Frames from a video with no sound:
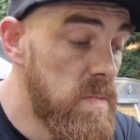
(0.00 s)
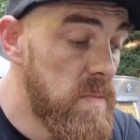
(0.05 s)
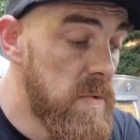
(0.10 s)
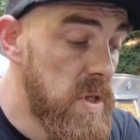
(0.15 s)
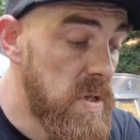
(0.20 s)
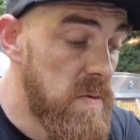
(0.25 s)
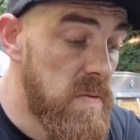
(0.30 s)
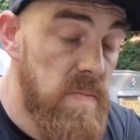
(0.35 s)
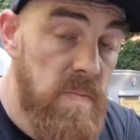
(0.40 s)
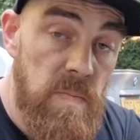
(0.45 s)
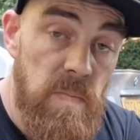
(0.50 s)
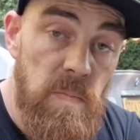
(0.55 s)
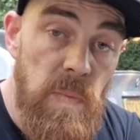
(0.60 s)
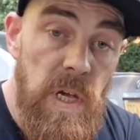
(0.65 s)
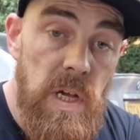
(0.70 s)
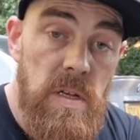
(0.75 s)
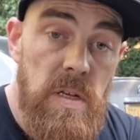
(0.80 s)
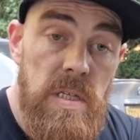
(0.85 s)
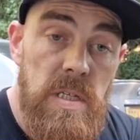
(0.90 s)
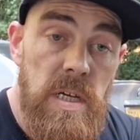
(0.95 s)
just
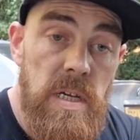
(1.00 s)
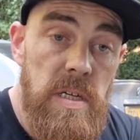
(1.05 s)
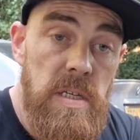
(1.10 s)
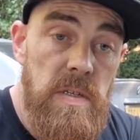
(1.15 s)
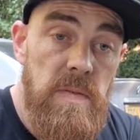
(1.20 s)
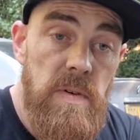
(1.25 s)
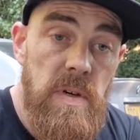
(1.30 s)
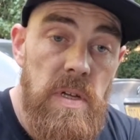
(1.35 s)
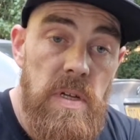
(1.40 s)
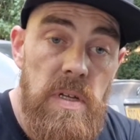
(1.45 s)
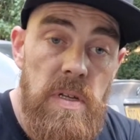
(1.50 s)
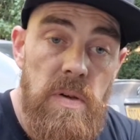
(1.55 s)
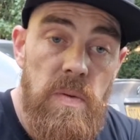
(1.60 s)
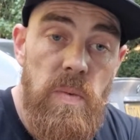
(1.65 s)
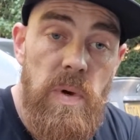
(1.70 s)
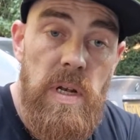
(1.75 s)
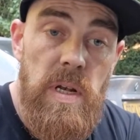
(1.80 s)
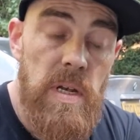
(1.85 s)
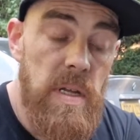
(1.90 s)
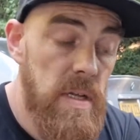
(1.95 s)
make the sides for it,
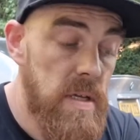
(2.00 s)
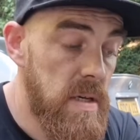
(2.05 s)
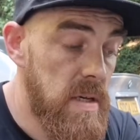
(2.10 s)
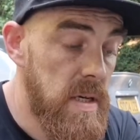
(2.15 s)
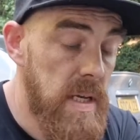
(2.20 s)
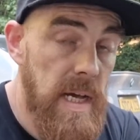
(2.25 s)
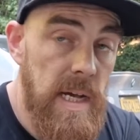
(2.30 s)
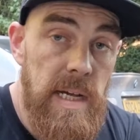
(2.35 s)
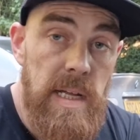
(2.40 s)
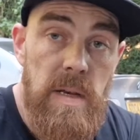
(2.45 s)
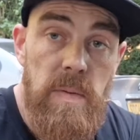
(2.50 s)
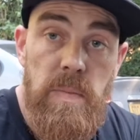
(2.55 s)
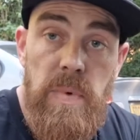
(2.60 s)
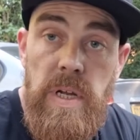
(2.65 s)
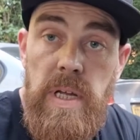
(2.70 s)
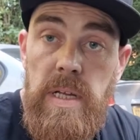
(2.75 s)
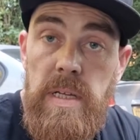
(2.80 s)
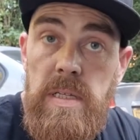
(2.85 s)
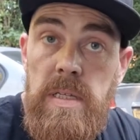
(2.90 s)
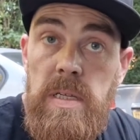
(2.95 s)
weld it and tack it in
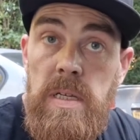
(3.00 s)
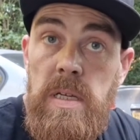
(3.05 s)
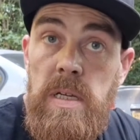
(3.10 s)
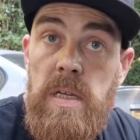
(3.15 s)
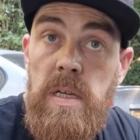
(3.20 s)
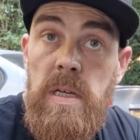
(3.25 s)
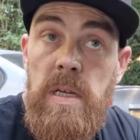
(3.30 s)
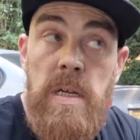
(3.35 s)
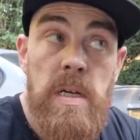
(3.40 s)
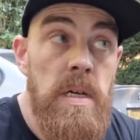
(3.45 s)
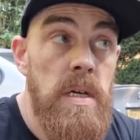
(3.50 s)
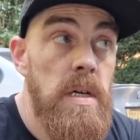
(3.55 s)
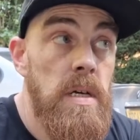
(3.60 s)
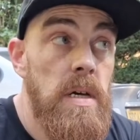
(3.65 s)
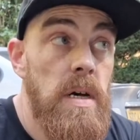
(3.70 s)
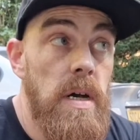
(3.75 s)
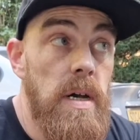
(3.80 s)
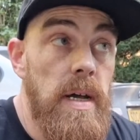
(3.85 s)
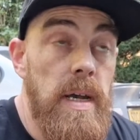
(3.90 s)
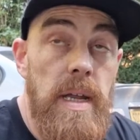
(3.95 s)
place.
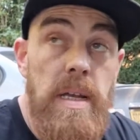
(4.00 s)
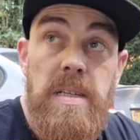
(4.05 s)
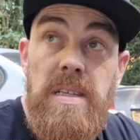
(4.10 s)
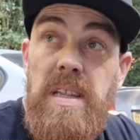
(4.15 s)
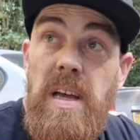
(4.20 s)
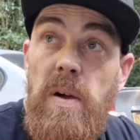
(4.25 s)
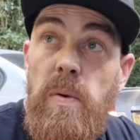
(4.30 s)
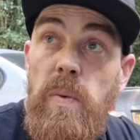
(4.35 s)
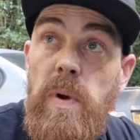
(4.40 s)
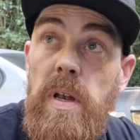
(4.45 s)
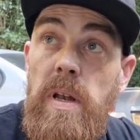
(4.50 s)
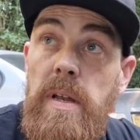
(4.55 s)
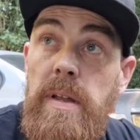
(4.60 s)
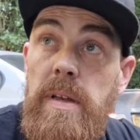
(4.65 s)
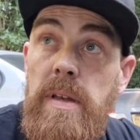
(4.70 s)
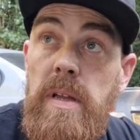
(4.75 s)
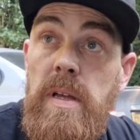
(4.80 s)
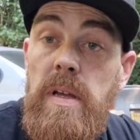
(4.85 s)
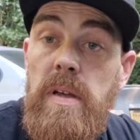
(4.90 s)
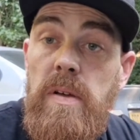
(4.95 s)
I can then start
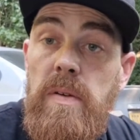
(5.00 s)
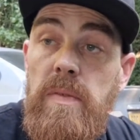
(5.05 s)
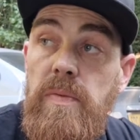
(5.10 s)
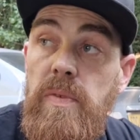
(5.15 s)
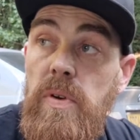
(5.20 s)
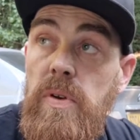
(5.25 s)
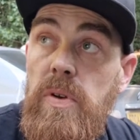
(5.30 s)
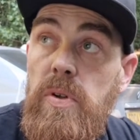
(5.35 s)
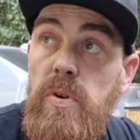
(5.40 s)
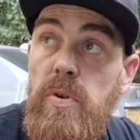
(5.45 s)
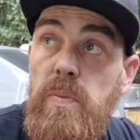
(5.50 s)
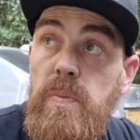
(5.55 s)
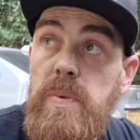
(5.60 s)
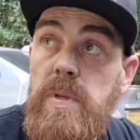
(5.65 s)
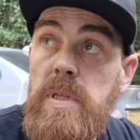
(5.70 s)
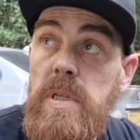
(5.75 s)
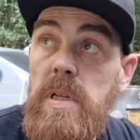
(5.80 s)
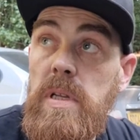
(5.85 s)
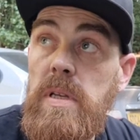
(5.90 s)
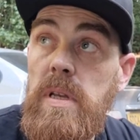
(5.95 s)
welding the front
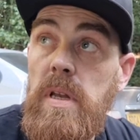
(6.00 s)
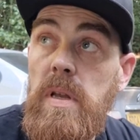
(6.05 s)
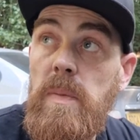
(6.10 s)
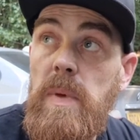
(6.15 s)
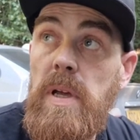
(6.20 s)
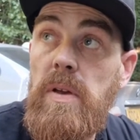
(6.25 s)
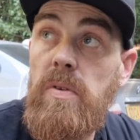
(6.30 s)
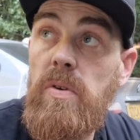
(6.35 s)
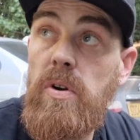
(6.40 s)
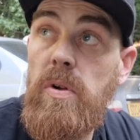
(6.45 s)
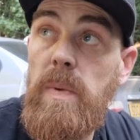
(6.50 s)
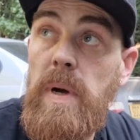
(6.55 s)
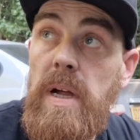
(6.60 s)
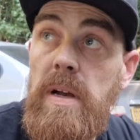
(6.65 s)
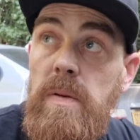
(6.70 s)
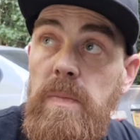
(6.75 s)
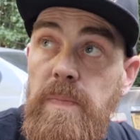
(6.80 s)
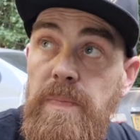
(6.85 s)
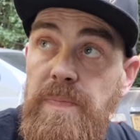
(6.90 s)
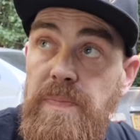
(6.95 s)
hoops to the main lower bar.